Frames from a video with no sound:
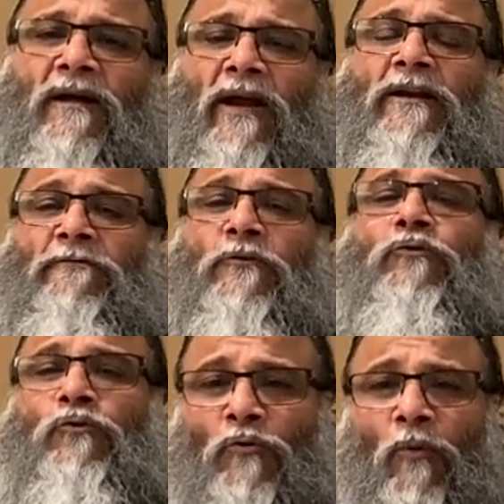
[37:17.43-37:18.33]
And if
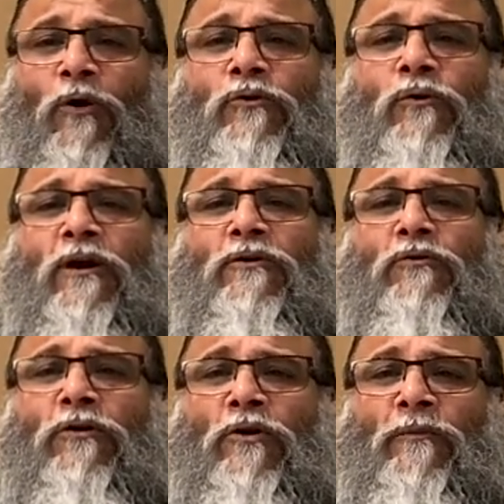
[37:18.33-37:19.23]
you do want to
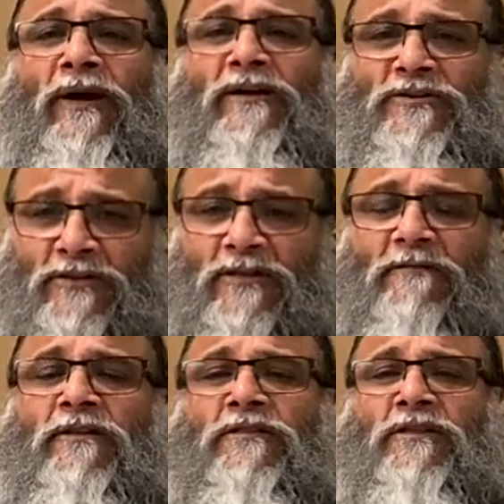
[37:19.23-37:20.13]
control your mind, chitta
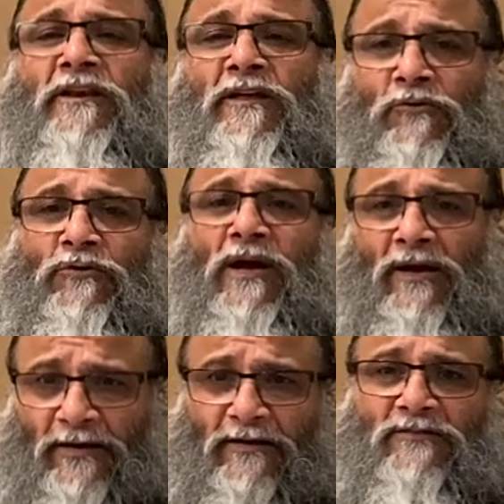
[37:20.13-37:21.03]
vritti
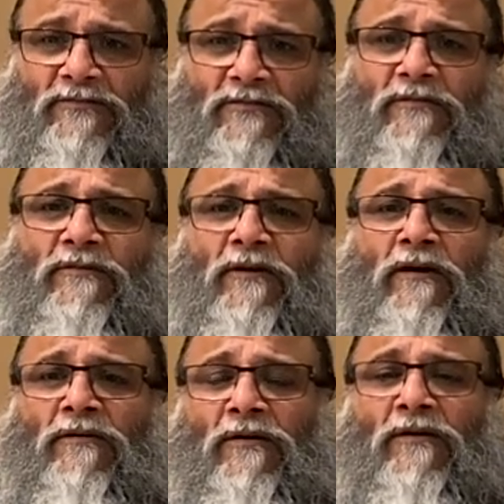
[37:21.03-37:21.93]
nirodha, it is
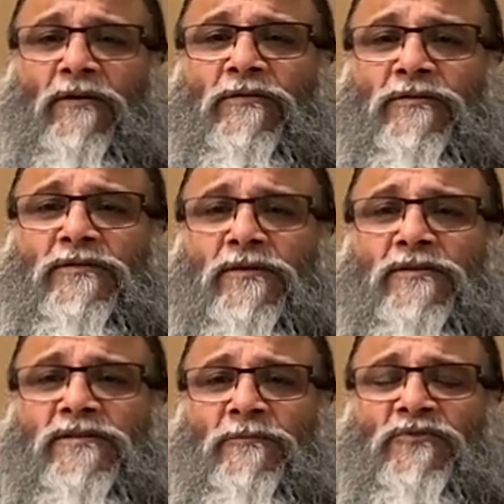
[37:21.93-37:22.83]

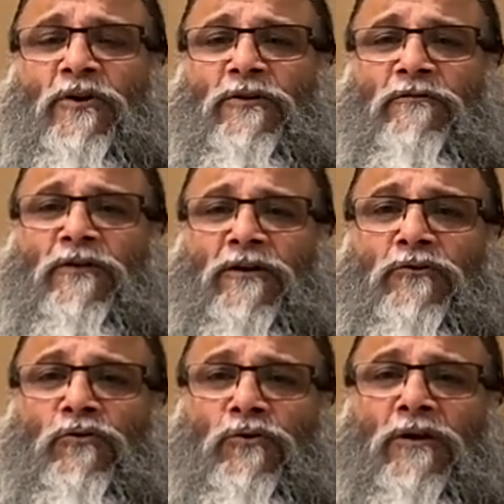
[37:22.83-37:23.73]
some sort of
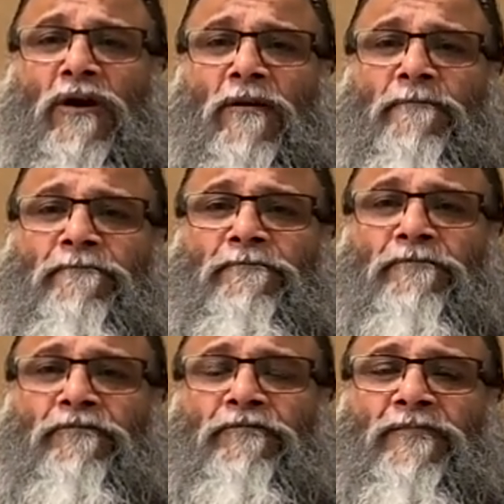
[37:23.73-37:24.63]
control.
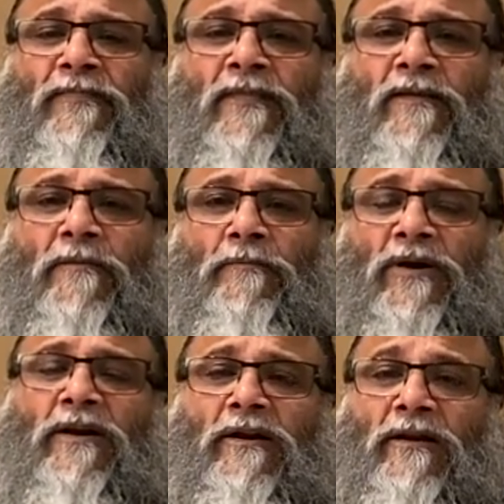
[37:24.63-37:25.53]

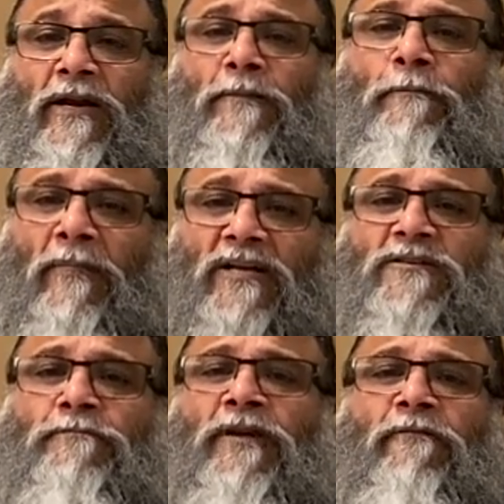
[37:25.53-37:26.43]
But it,
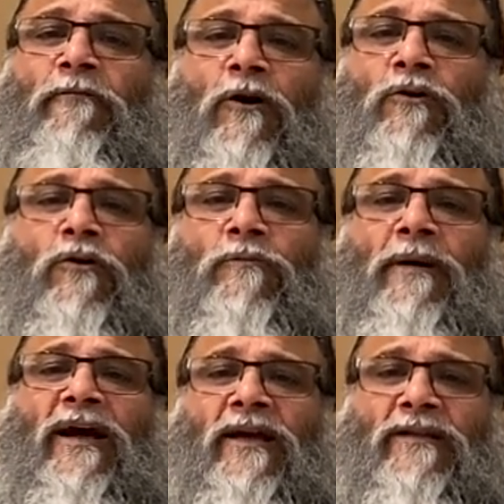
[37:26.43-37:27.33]
must be followed
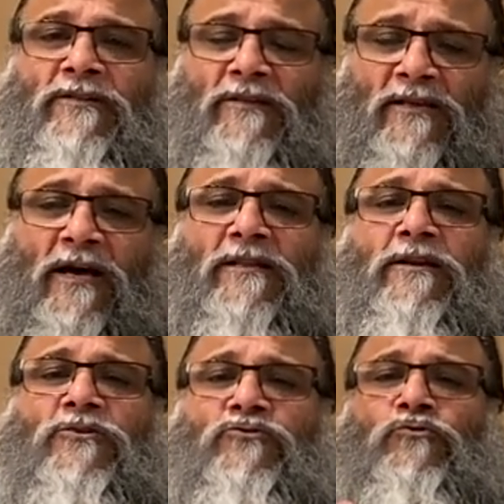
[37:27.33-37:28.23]
by
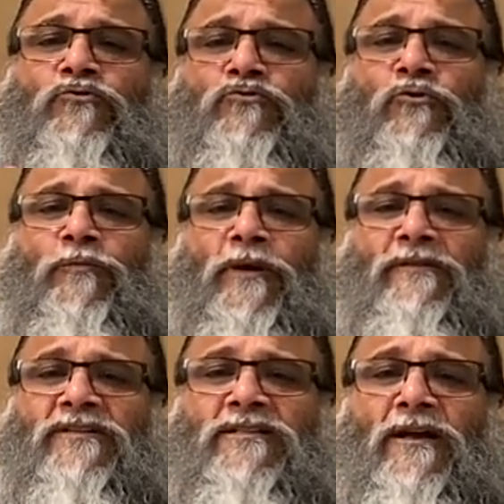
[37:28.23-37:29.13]
tadadrashtu
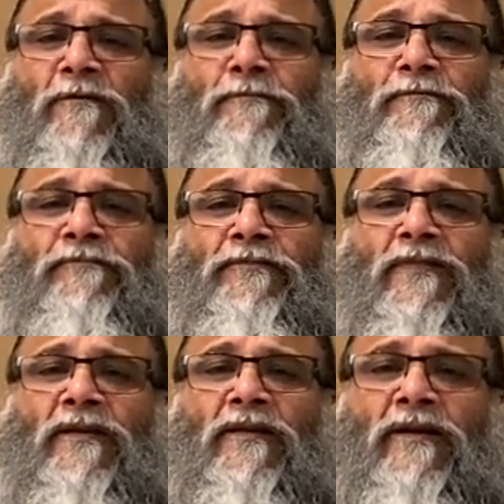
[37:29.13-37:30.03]
swarup
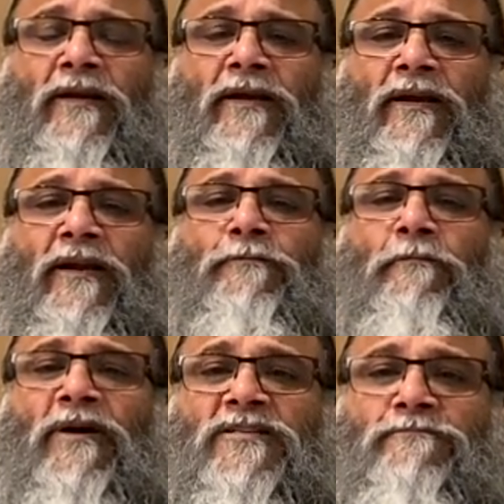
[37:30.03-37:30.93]
It
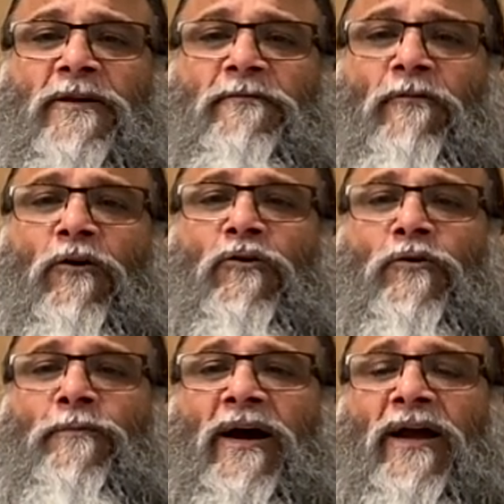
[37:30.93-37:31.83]
must be
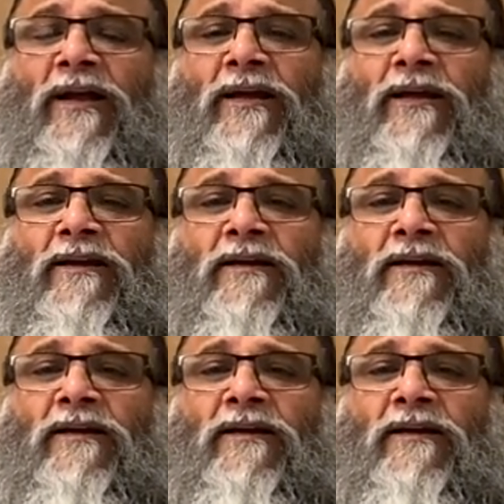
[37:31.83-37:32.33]
followed by